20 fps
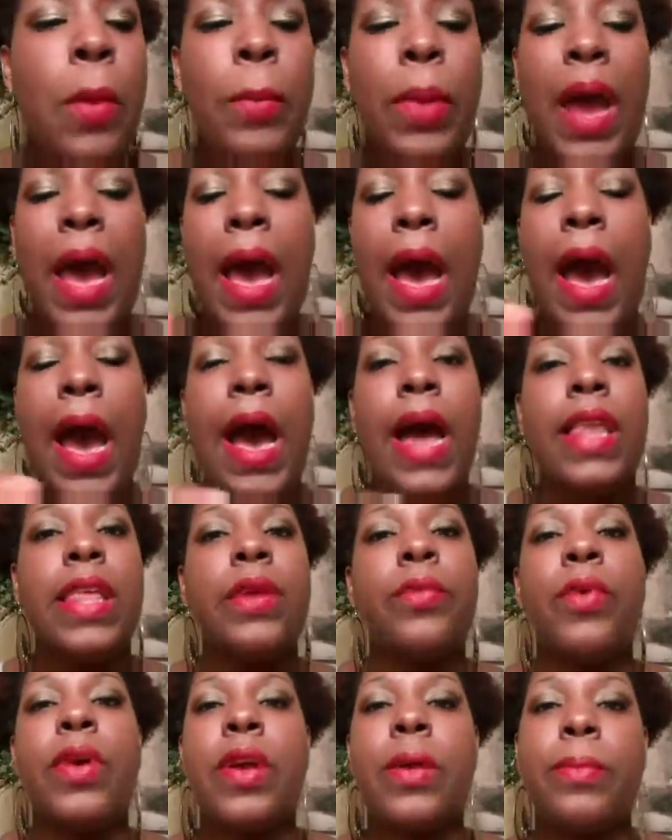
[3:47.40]
But I highly
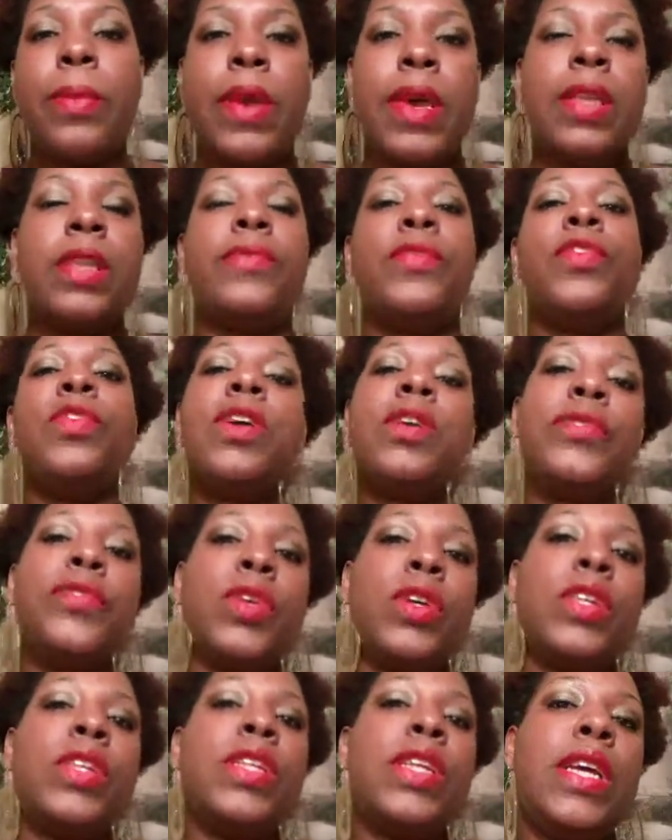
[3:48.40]
recommend, if you're looking
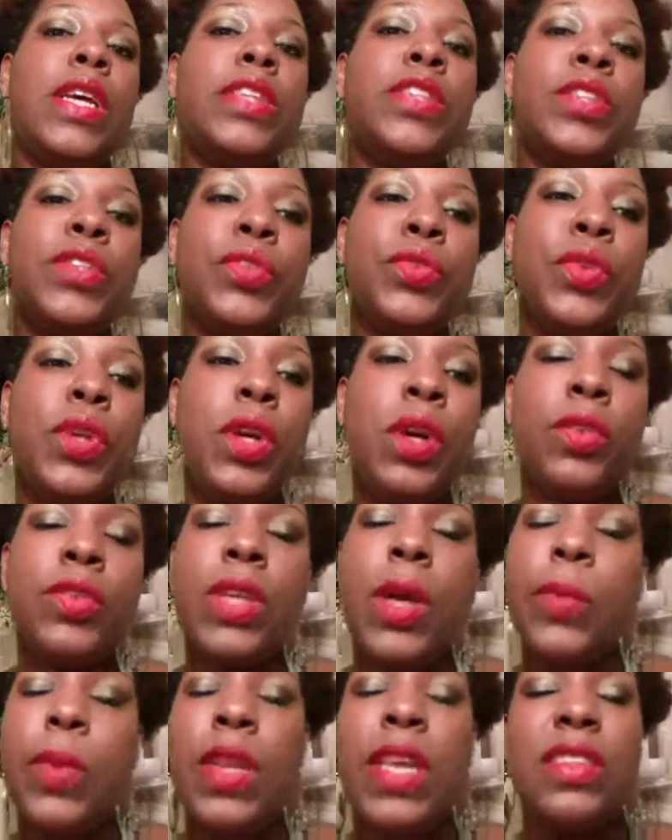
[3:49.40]
for a good edge control,
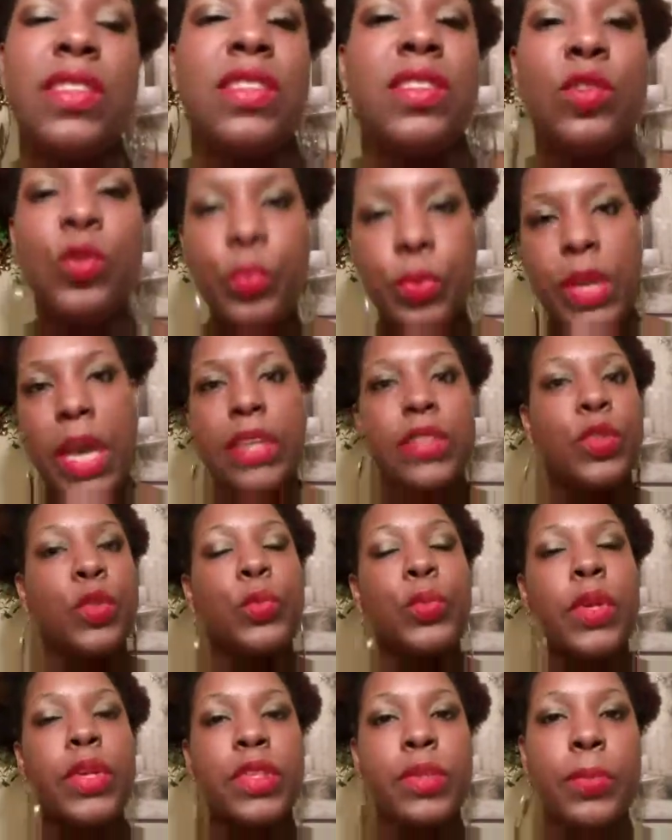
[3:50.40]
something that's super, not
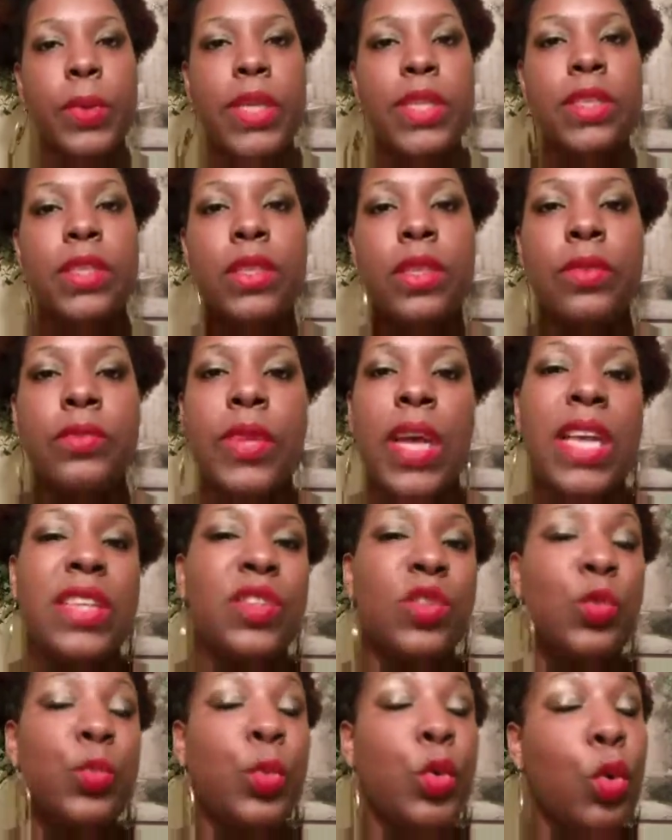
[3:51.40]
super expensive, not
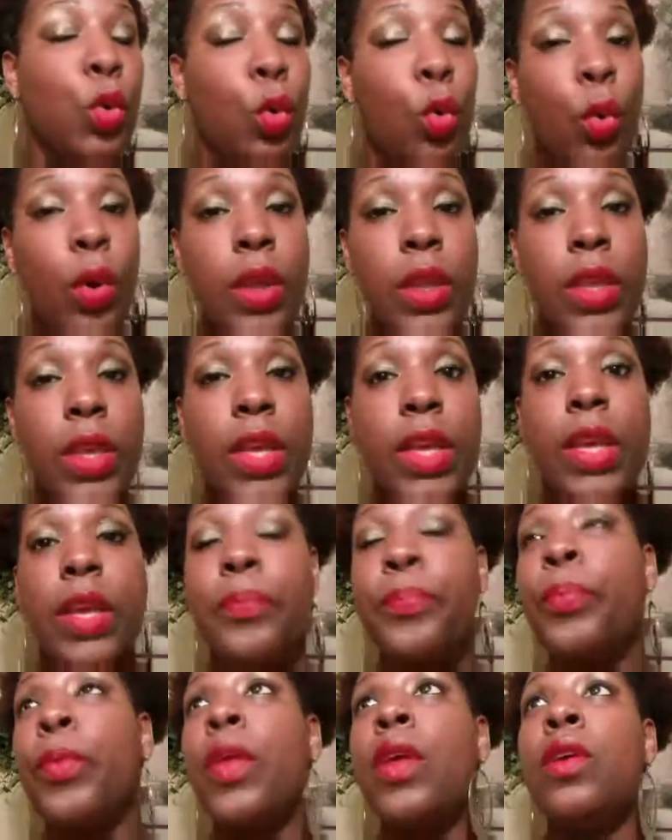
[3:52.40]
super oily,
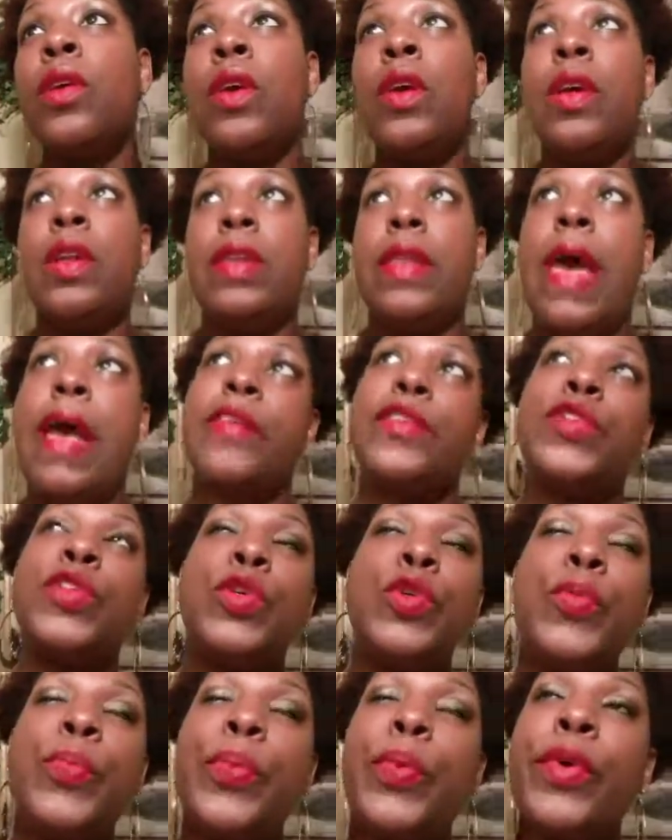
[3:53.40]
not
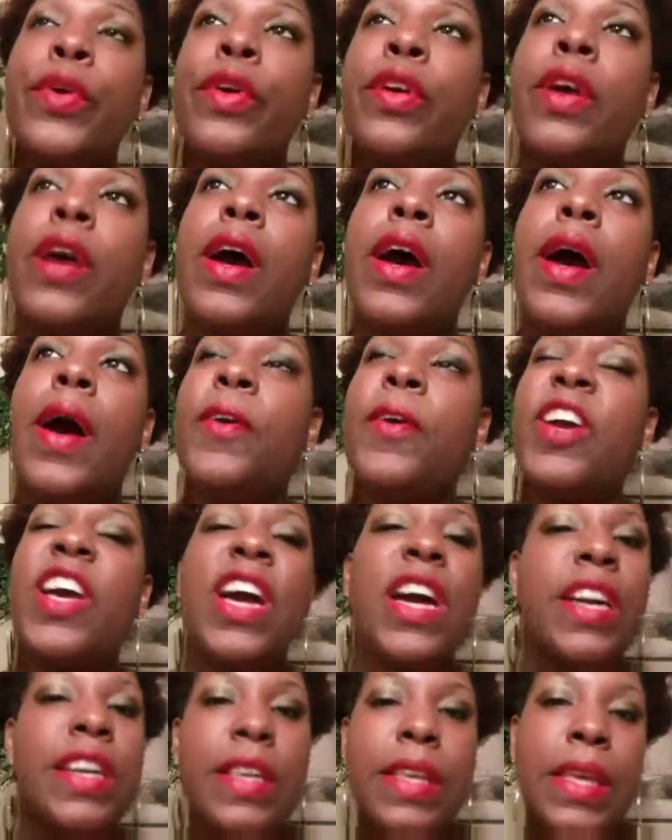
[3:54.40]
super uh,
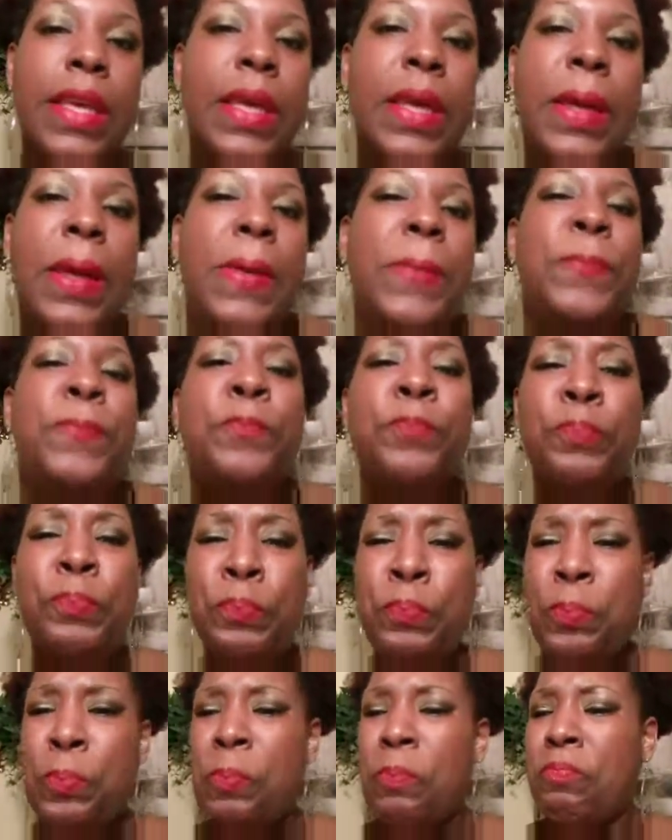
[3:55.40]
gunky and
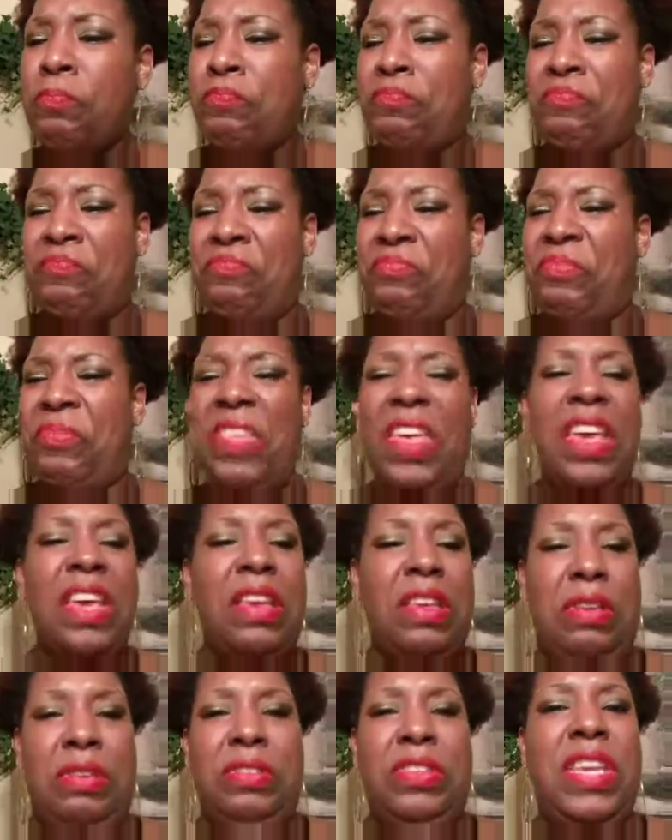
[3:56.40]

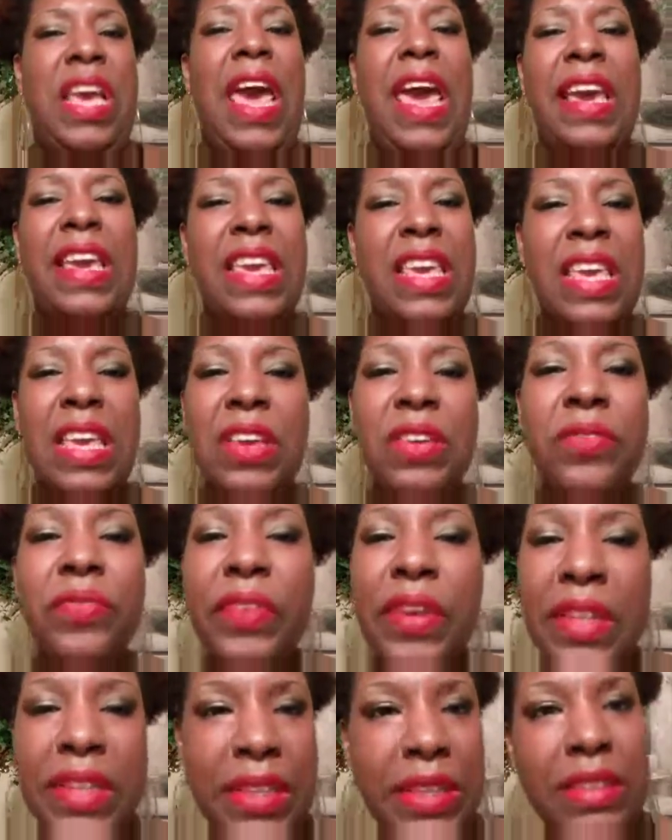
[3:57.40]
thick, tacky
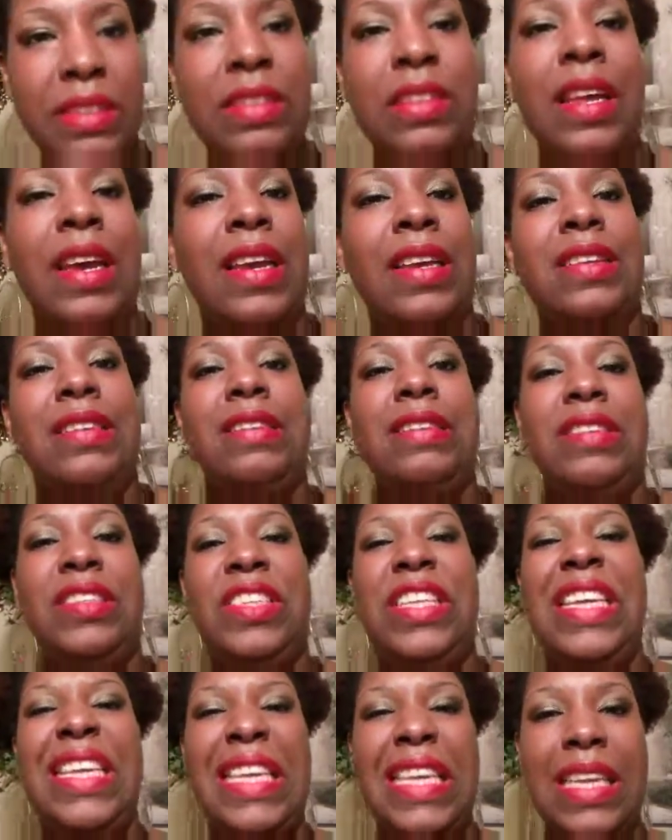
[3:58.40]
feeling, like
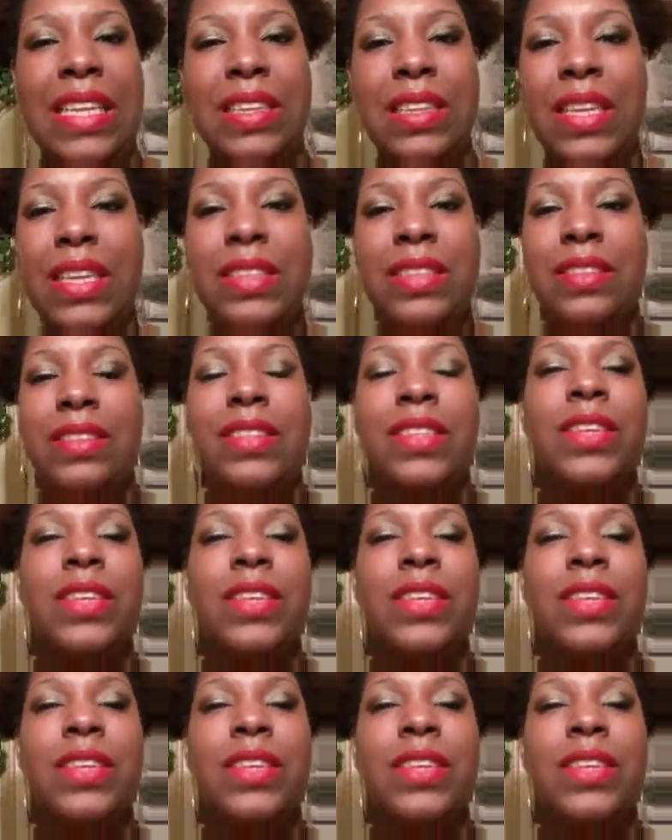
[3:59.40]
stickiness and